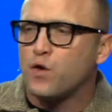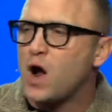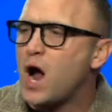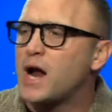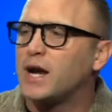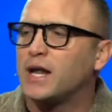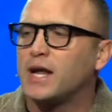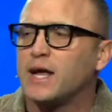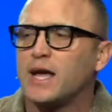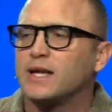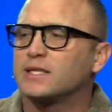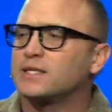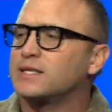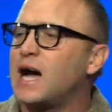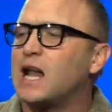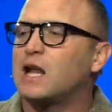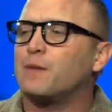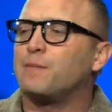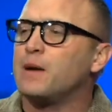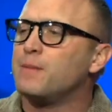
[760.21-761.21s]
Friday has
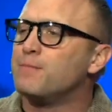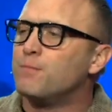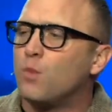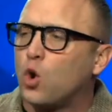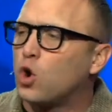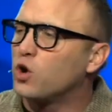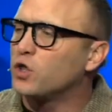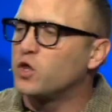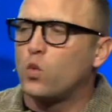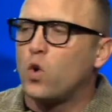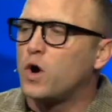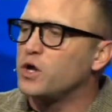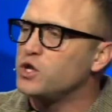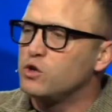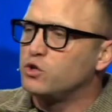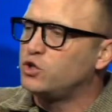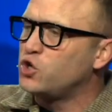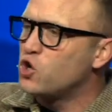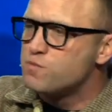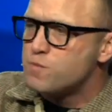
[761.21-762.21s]
got to be more than what
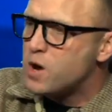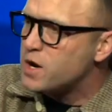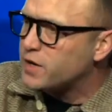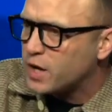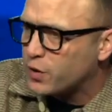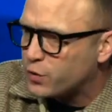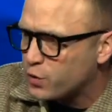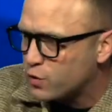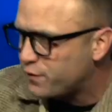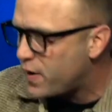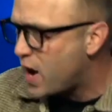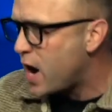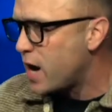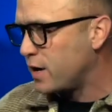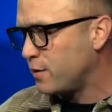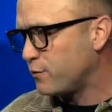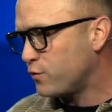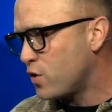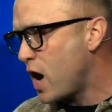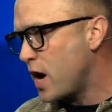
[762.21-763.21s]
you do Monday through
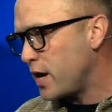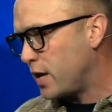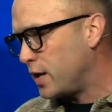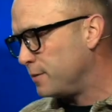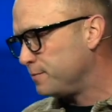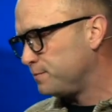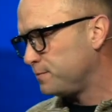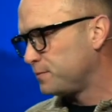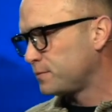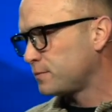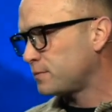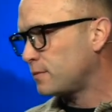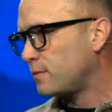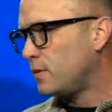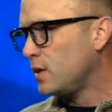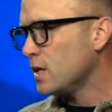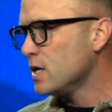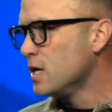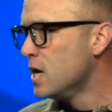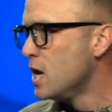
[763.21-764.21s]
Friday.
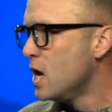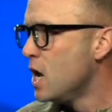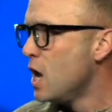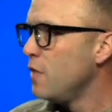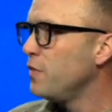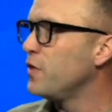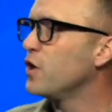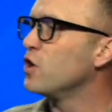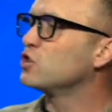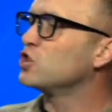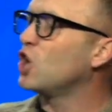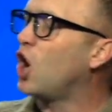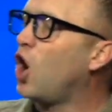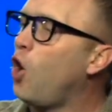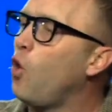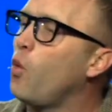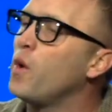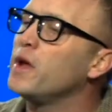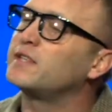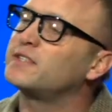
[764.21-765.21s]
There's
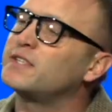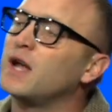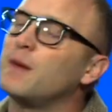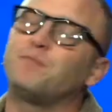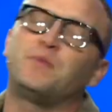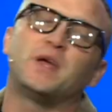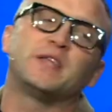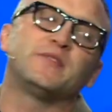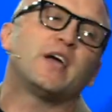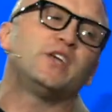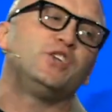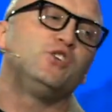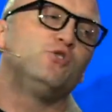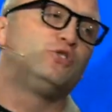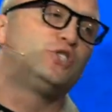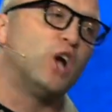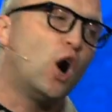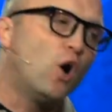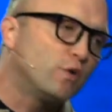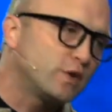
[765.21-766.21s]
always something that
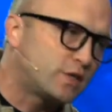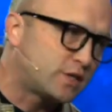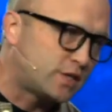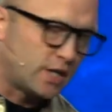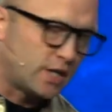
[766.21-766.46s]
you don't